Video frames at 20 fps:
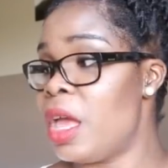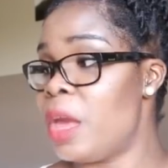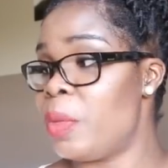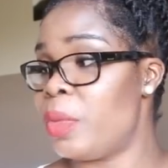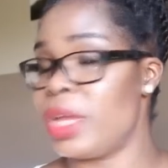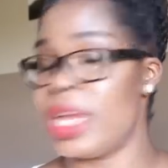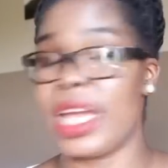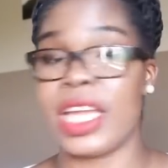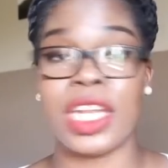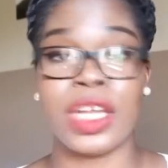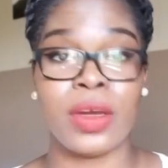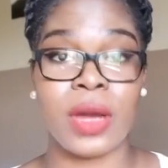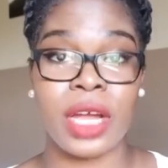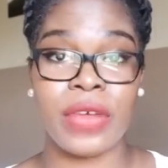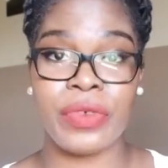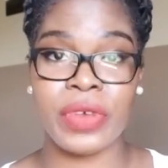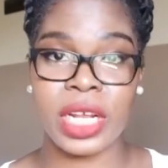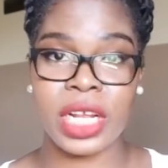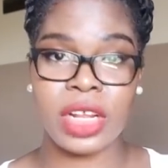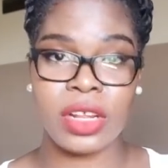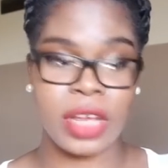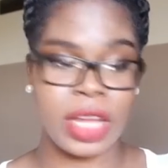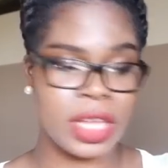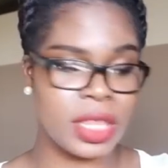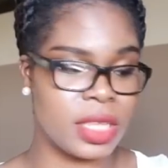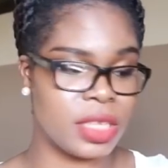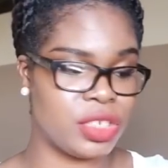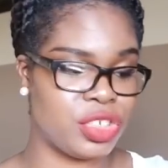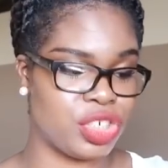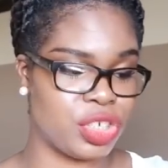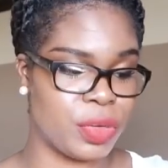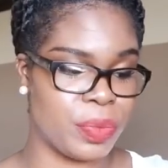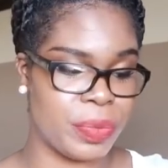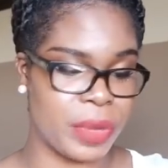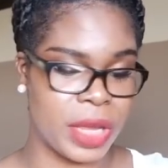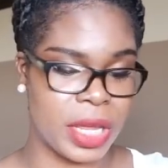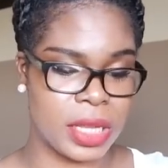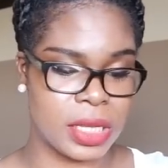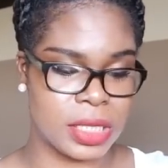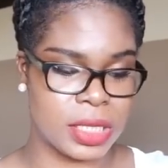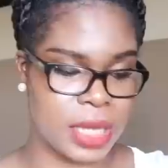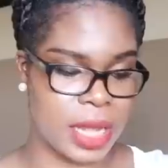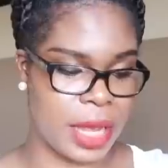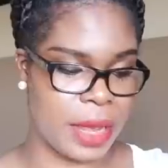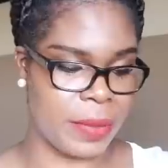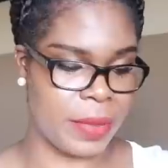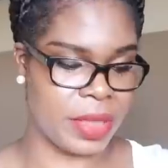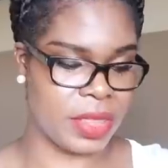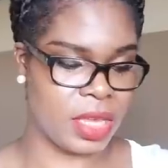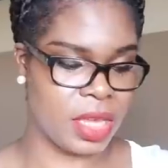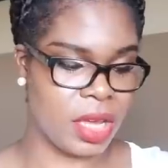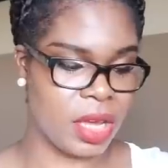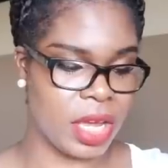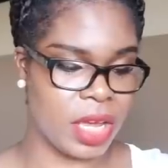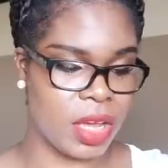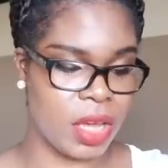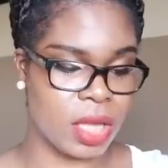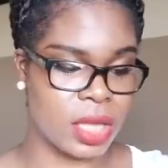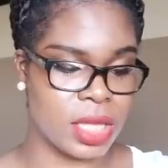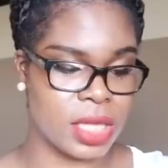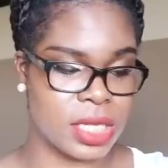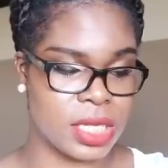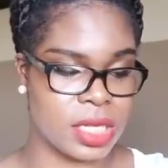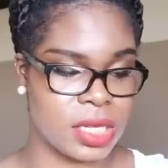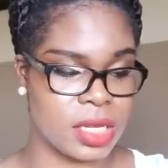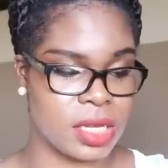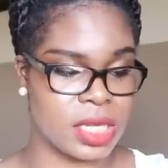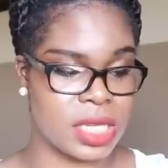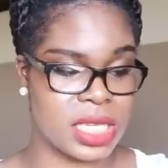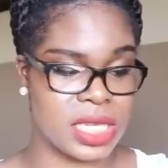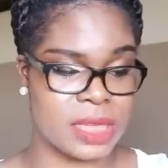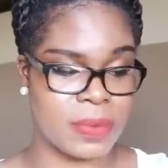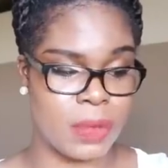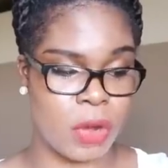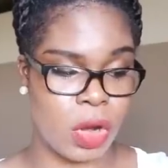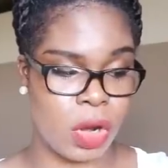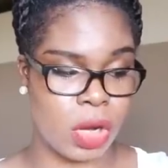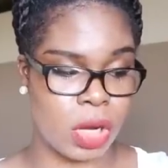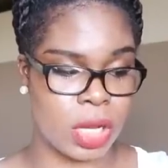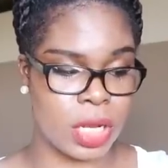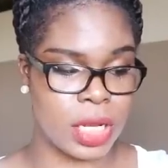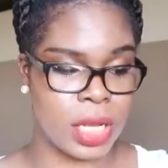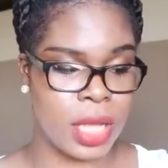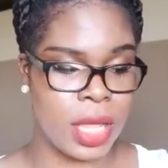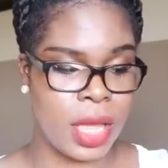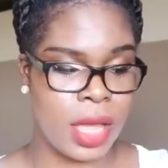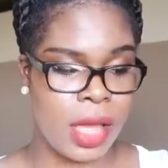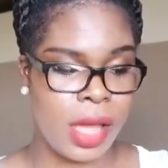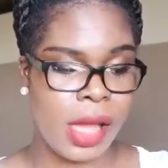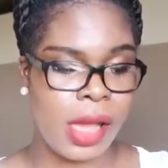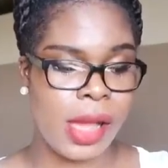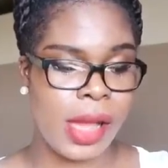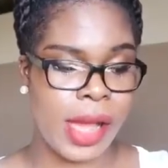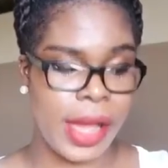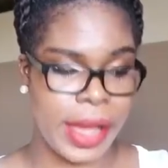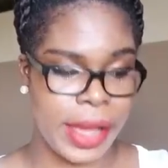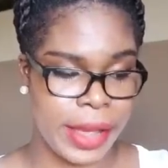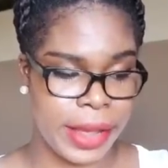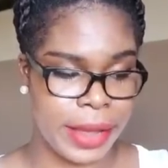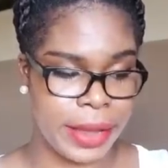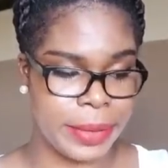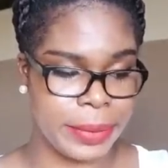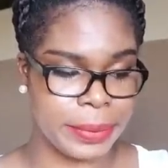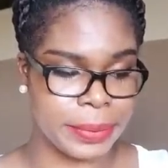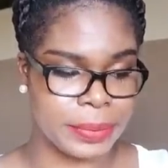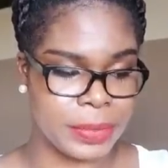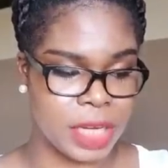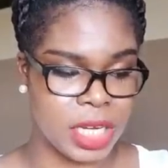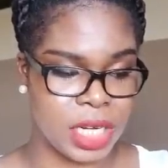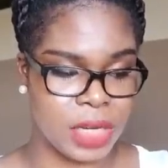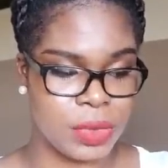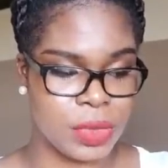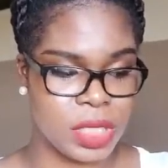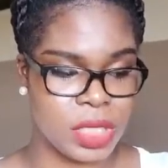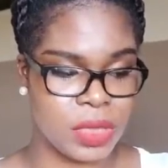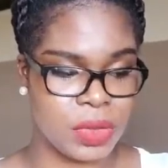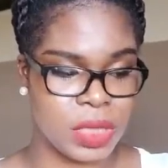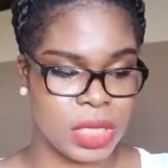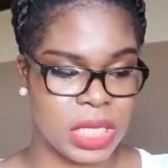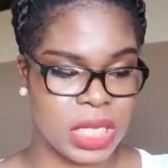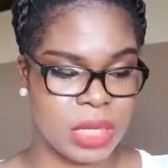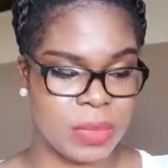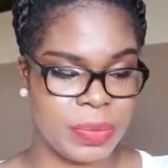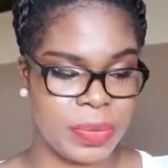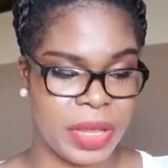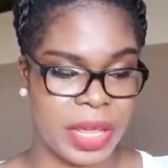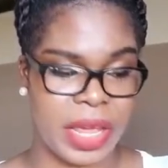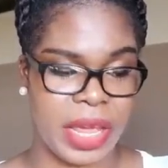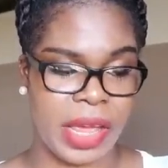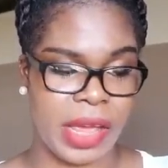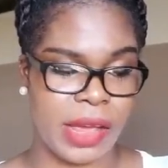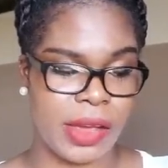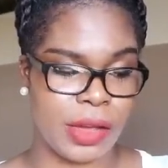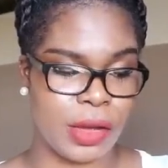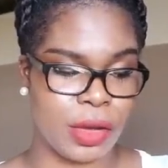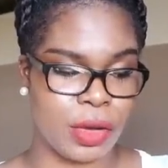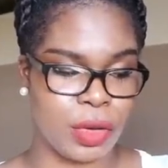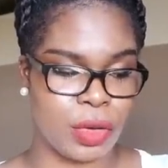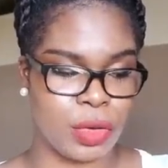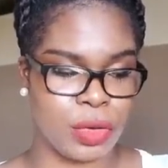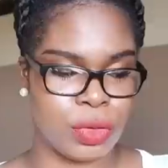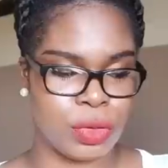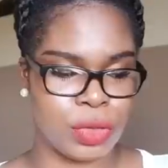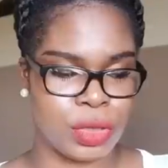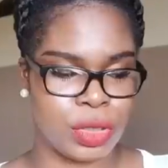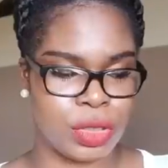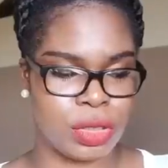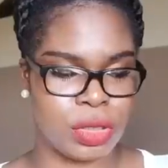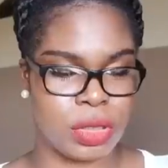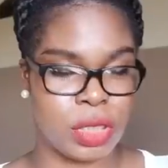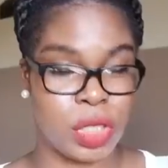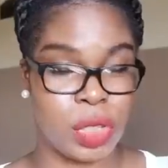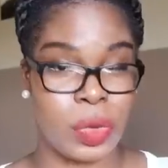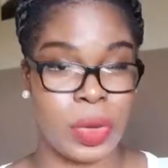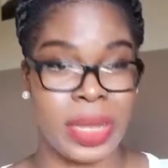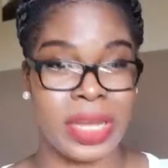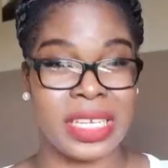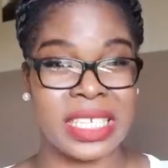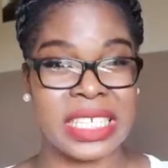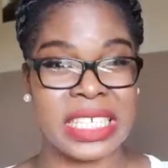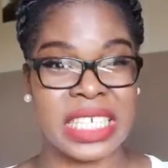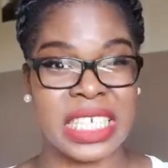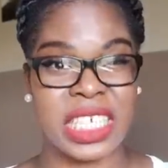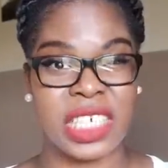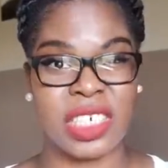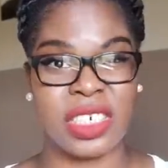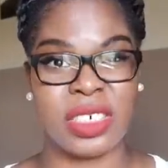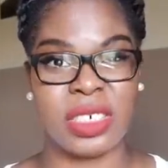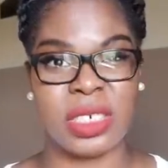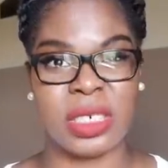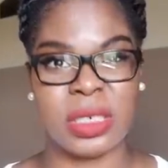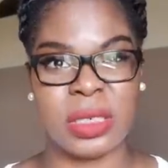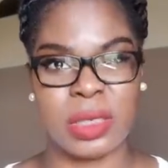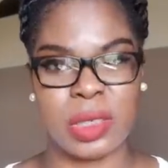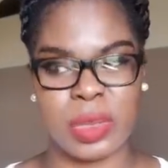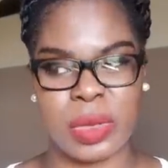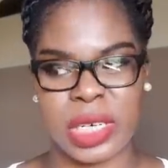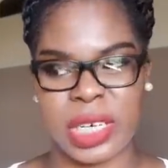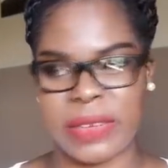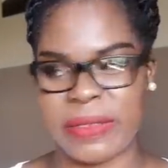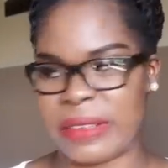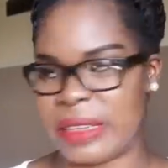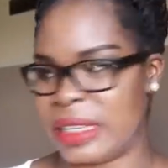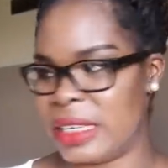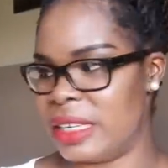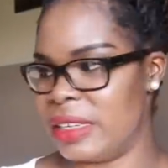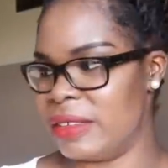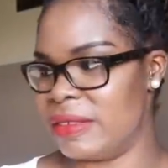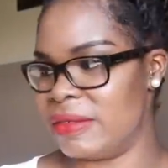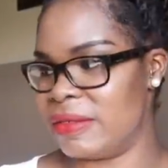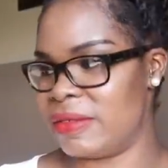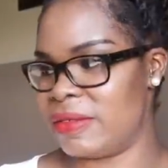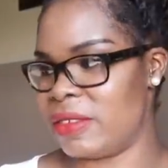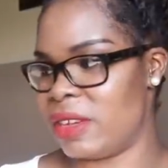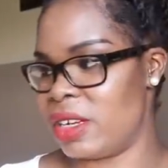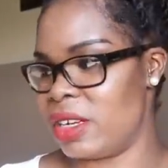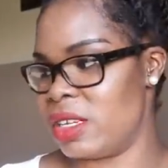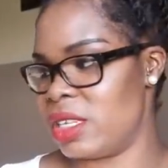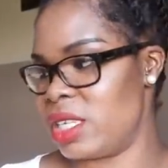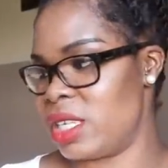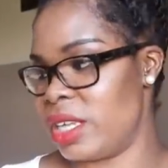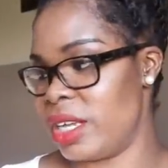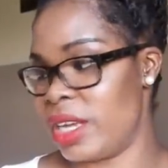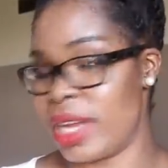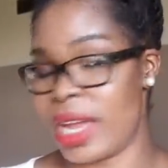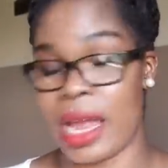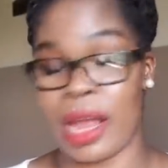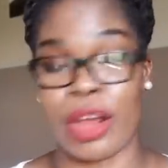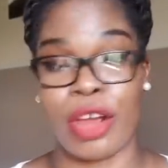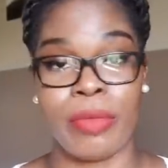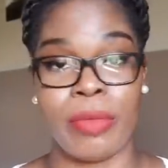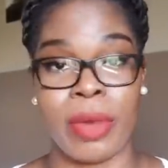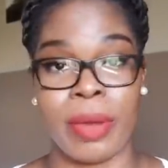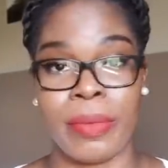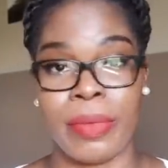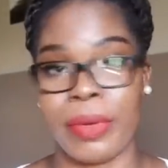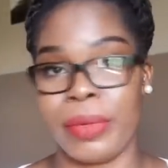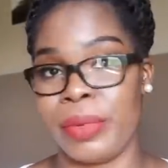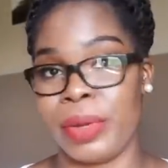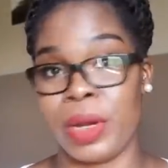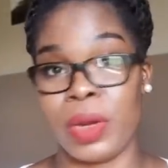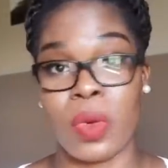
But yeah, no, I really like this gym belt. I think I got this in a small, and it was only about €20, €25. Honestly, I can't remember, but it